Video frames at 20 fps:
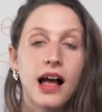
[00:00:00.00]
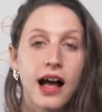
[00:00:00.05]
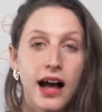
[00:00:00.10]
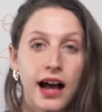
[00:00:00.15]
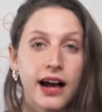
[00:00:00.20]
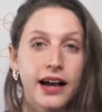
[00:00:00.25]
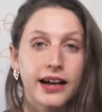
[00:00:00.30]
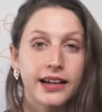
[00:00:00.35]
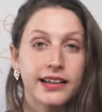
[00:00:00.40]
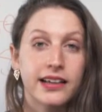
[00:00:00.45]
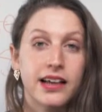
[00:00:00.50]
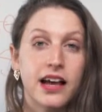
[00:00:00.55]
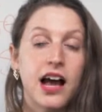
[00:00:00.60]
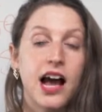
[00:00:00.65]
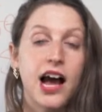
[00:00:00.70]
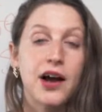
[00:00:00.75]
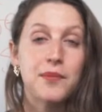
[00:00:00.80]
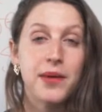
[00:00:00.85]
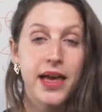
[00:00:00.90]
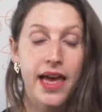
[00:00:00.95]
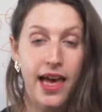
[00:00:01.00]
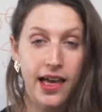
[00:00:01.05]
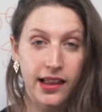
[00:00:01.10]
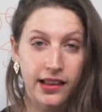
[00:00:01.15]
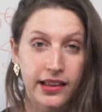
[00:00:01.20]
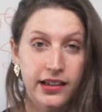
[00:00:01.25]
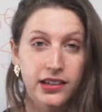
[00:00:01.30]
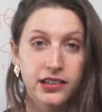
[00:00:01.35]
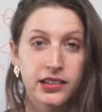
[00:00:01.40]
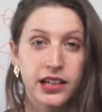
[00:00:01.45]
Hi, I'm
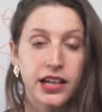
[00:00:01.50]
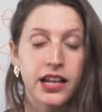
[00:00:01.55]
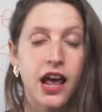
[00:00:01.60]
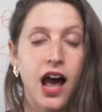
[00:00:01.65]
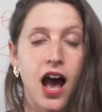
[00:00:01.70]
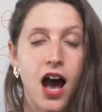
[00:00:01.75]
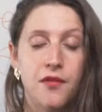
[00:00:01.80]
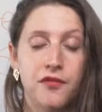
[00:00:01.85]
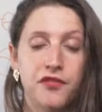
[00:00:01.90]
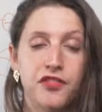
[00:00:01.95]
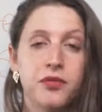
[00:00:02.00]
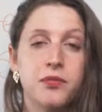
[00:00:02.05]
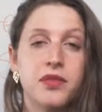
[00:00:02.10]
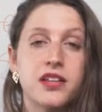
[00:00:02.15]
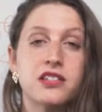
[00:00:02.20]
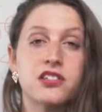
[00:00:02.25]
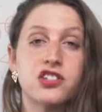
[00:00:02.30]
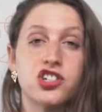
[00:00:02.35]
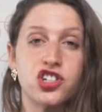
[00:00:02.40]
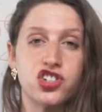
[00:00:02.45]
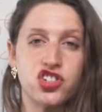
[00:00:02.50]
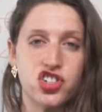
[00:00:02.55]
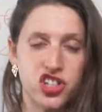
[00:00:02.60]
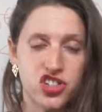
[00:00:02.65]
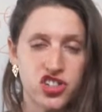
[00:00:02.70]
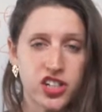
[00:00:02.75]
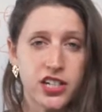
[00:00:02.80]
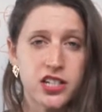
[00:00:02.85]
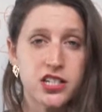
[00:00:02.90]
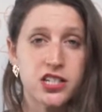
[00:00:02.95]
Ella and I'm from the
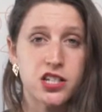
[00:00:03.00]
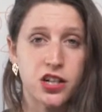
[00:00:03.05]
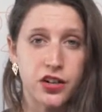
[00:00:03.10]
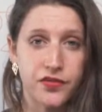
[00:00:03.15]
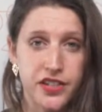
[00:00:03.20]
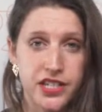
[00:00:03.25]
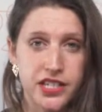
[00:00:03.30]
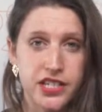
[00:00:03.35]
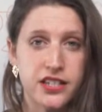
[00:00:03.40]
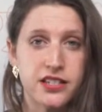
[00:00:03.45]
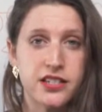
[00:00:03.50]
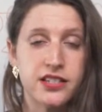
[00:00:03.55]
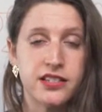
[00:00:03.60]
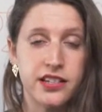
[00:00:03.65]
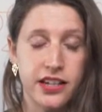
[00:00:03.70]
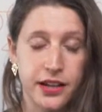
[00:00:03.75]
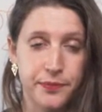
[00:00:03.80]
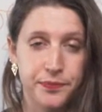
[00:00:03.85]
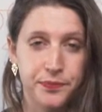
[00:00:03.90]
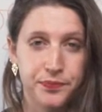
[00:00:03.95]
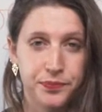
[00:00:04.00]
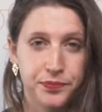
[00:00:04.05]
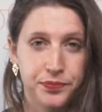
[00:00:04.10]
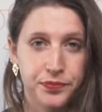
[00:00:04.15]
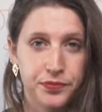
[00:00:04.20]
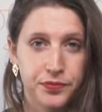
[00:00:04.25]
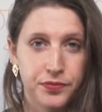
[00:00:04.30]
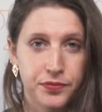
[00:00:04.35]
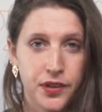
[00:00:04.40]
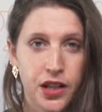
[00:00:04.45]
Strategic Services team.
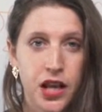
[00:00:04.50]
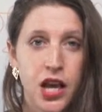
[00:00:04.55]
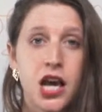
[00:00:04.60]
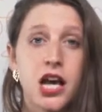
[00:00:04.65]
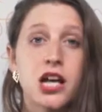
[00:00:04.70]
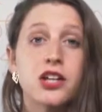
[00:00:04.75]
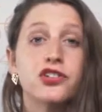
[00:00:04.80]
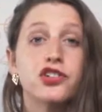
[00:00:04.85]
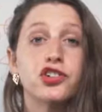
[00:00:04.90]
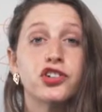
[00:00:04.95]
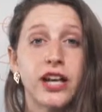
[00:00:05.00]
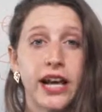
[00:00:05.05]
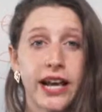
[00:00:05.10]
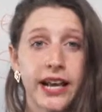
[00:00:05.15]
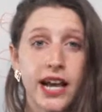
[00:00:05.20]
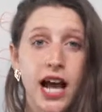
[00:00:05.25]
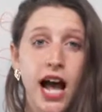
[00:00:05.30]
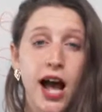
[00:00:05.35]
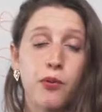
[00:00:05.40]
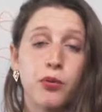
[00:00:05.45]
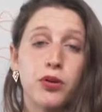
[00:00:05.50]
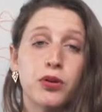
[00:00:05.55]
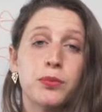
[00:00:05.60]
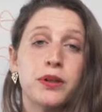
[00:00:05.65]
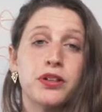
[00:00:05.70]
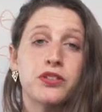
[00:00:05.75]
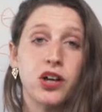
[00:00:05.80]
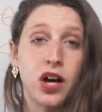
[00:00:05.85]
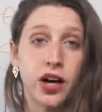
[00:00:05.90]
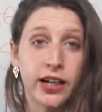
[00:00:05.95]
Today I will
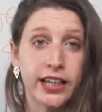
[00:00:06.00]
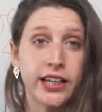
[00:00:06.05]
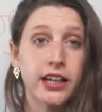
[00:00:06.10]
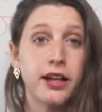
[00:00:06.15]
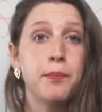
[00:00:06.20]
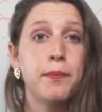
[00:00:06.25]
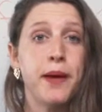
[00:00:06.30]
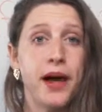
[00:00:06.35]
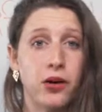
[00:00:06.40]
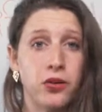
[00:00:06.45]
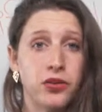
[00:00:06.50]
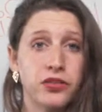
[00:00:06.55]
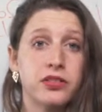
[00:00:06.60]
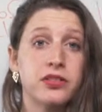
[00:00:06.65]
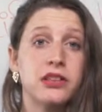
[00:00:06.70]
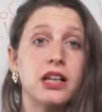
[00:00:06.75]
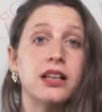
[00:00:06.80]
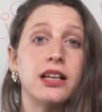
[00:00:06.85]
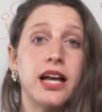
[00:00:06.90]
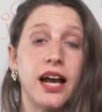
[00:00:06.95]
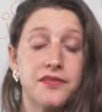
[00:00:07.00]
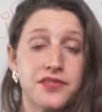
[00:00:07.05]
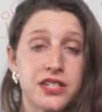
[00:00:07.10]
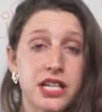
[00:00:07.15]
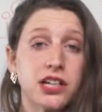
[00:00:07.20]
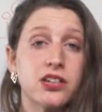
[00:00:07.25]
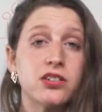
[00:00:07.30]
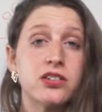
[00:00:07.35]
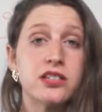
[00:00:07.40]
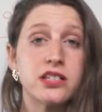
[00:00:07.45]
be talking about the
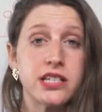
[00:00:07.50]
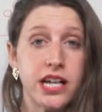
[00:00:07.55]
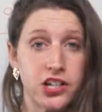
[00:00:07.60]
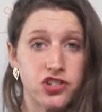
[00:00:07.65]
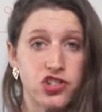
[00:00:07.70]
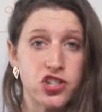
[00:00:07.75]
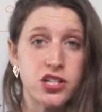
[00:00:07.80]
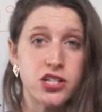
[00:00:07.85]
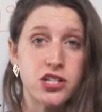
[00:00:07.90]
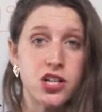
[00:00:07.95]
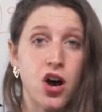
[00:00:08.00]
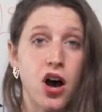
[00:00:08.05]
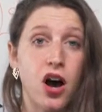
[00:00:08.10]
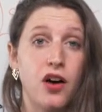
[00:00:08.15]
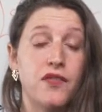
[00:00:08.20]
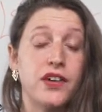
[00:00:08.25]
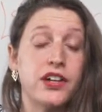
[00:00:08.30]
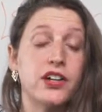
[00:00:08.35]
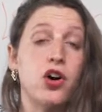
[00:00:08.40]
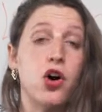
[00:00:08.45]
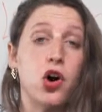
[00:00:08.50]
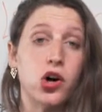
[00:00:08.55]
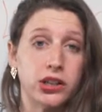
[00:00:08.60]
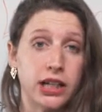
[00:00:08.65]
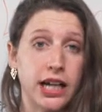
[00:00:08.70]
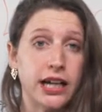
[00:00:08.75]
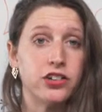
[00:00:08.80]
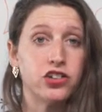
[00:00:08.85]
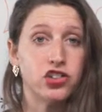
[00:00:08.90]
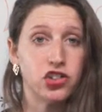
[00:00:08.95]
lifecycle stages of an
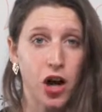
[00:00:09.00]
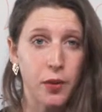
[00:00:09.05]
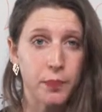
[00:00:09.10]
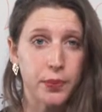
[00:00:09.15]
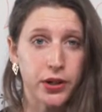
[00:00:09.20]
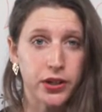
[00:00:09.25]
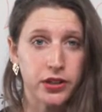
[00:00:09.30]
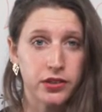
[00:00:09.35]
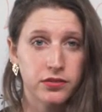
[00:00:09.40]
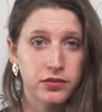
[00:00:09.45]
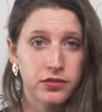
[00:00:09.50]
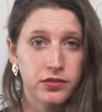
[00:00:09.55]
online shopper.